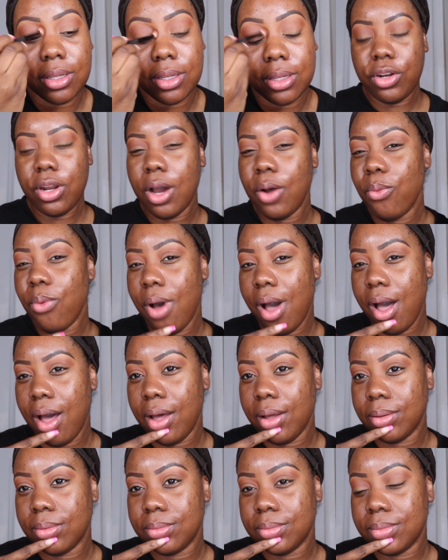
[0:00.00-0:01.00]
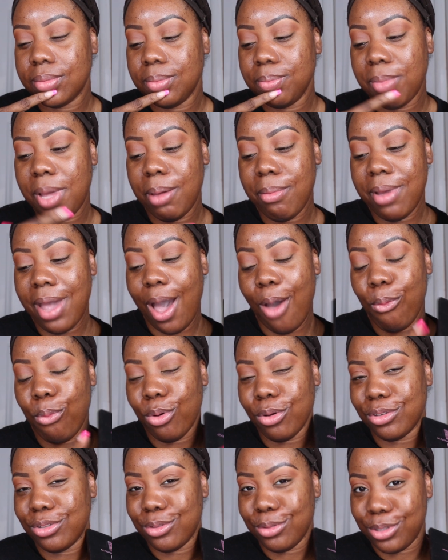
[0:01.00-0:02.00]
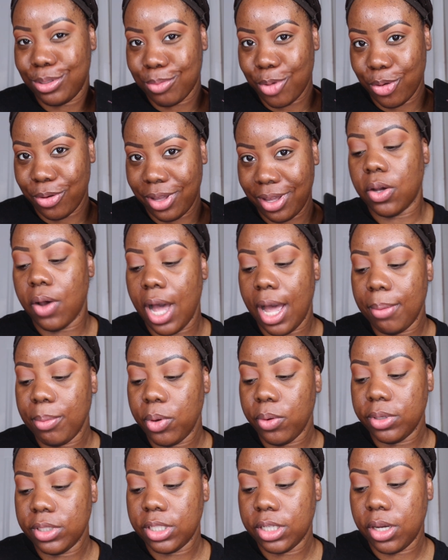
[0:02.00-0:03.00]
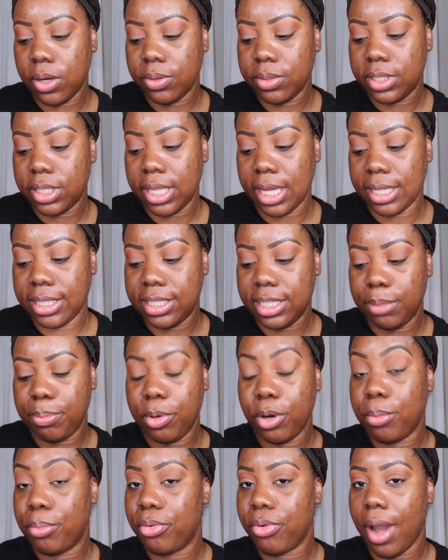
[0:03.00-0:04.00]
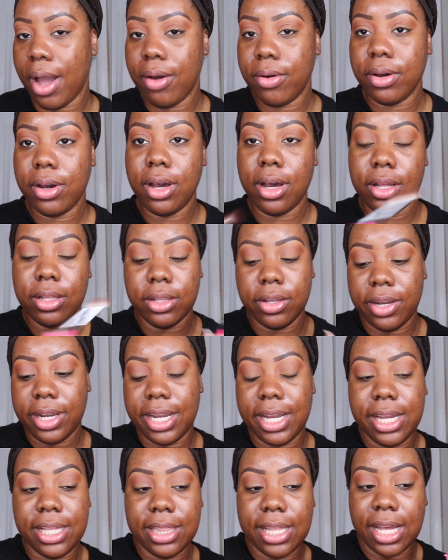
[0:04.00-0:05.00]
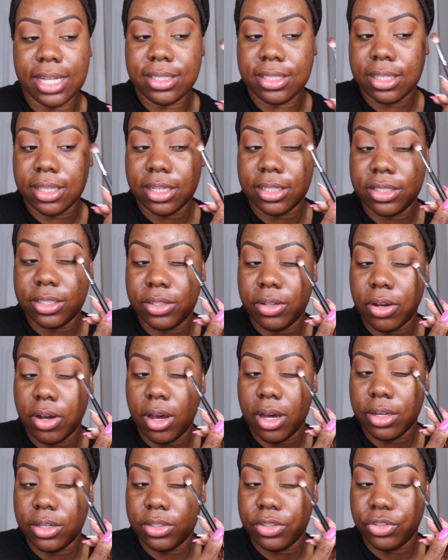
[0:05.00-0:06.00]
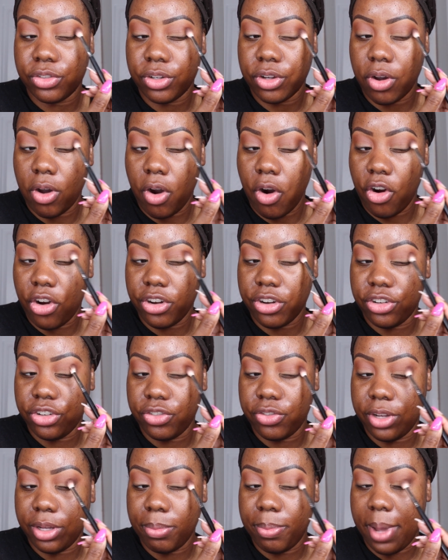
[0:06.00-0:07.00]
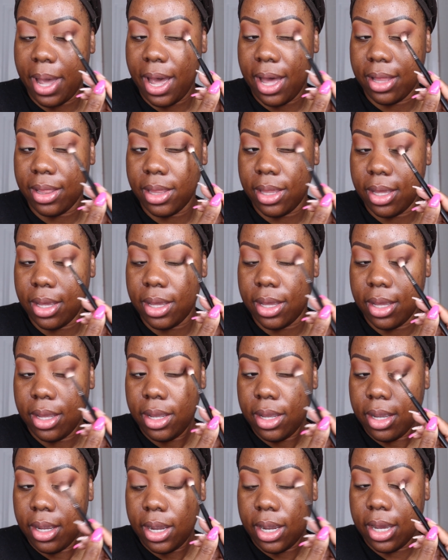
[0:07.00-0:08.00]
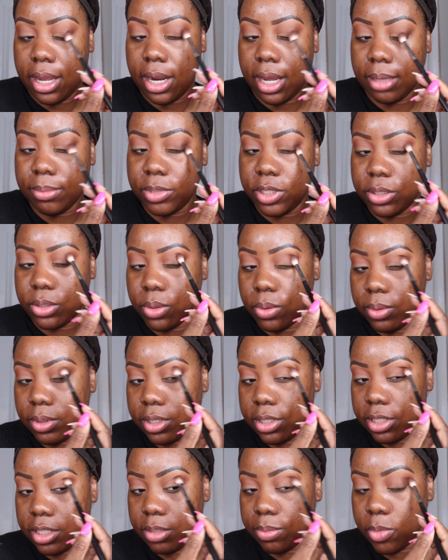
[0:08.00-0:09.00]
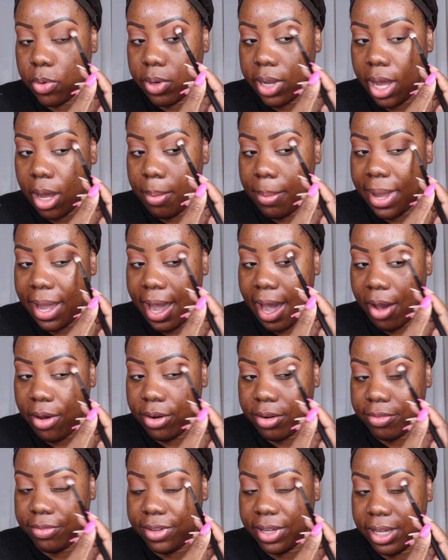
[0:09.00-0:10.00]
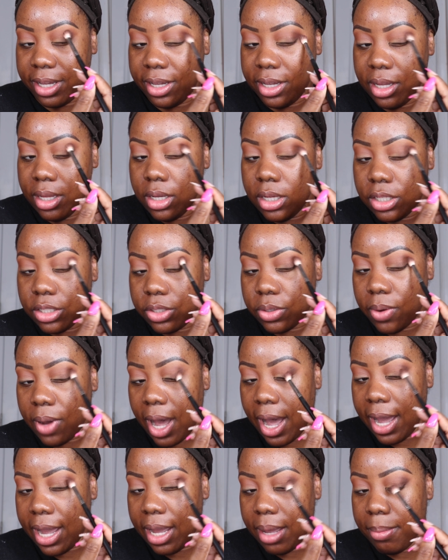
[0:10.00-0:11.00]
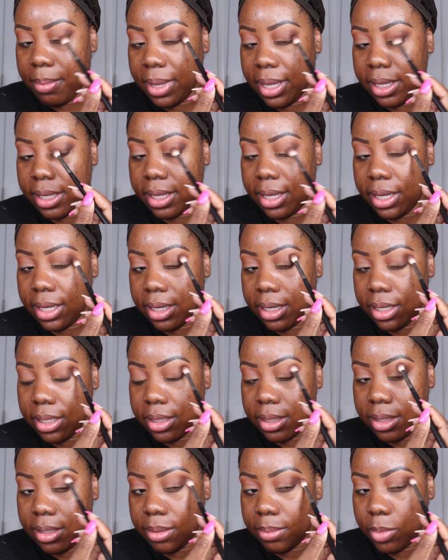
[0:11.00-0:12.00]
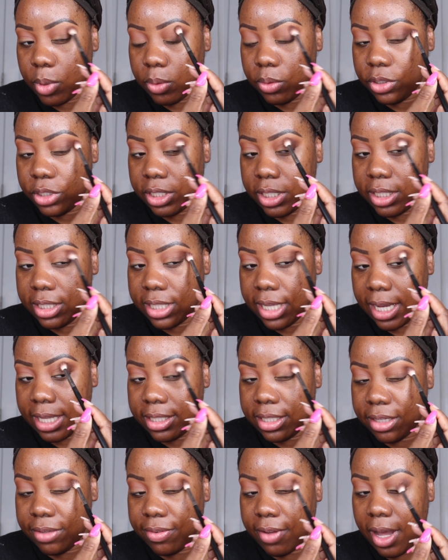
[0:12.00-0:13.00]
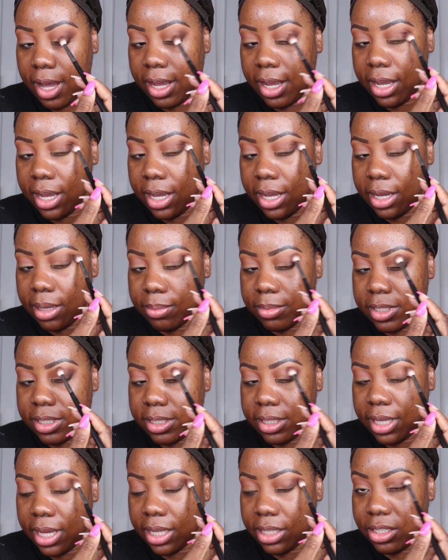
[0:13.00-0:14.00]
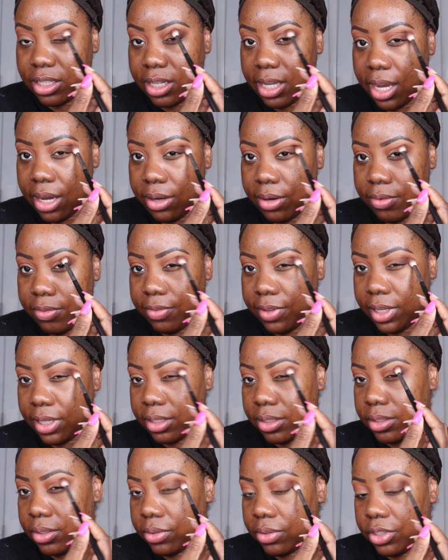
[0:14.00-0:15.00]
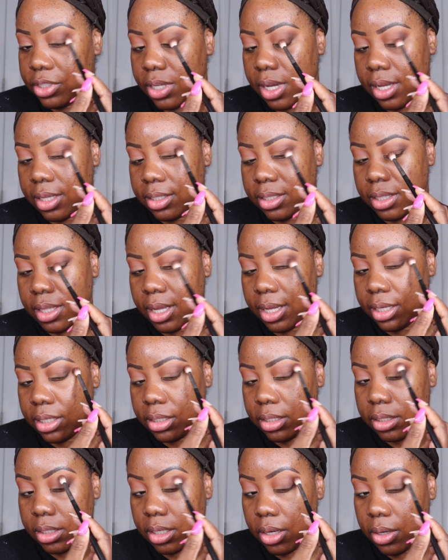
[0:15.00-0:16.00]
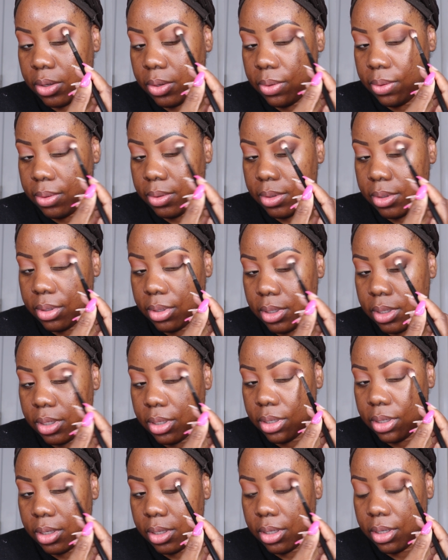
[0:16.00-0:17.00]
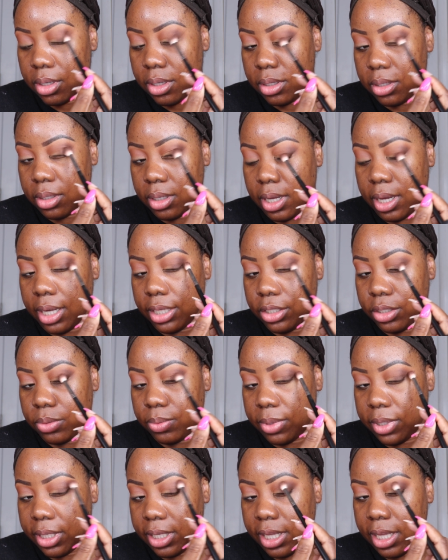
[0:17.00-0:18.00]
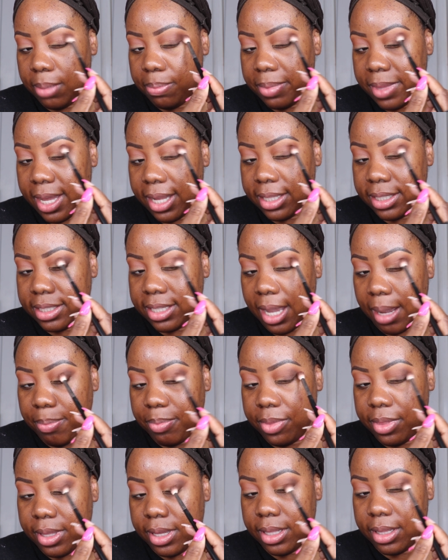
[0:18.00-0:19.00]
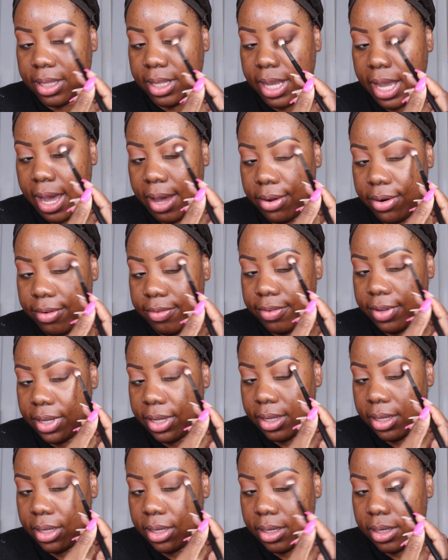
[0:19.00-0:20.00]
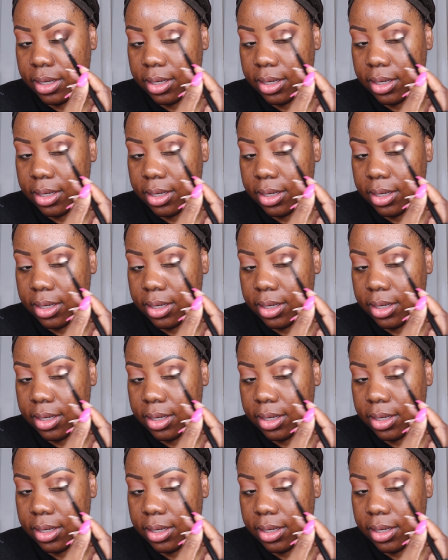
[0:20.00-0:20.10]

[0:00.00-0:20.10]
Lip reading: You know what? Maybe I will do smoky. So I'm going to go into that deeper brown color in that Celestial Artistry palette. And I'm just going to smoke out my outer V. So I am making the motions as if I am sketching out a V. So just like so. I just want to keep that depth in the outer V.